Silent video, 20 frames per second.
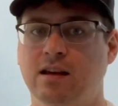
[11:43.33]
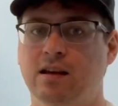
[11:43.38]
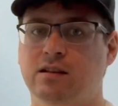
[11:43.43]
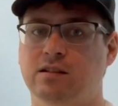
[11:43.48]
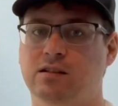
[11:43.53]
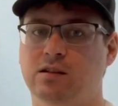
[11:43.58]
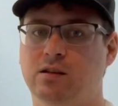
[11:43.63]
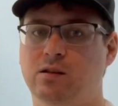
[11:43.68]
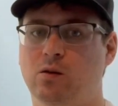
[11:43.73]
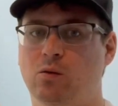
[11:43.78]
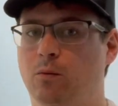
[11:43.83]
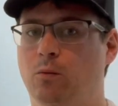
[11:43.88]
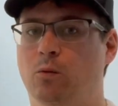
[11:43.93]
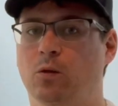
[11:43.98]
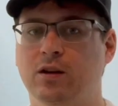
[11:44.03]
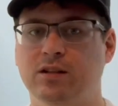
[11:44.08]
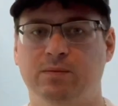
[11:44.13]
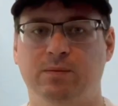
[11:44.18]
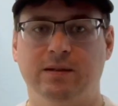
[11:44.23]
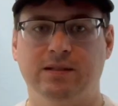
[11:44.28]
to
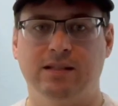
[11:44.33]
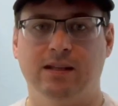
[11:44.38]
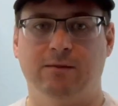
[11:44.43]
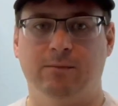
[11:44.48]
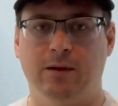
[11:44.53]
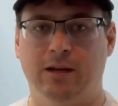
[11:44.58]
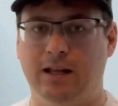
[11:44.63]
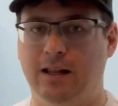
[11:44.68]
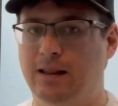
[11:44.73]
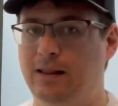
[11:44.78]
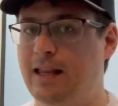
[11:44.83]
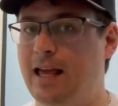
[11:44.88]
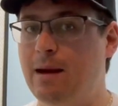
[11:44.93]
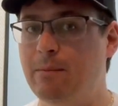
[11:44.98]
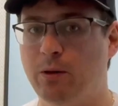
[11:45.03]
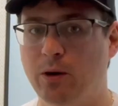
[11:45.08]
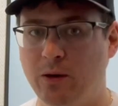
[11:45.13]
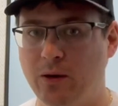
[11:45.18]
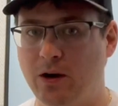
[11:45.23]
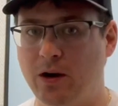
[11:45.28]
one specific
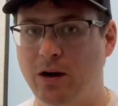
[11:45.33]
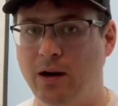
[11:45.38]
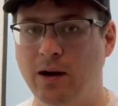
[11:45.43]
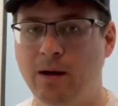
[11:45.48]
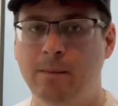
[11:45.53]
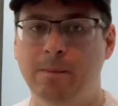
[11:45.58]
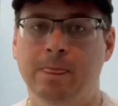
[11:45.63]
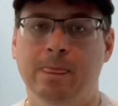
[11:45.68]
laborer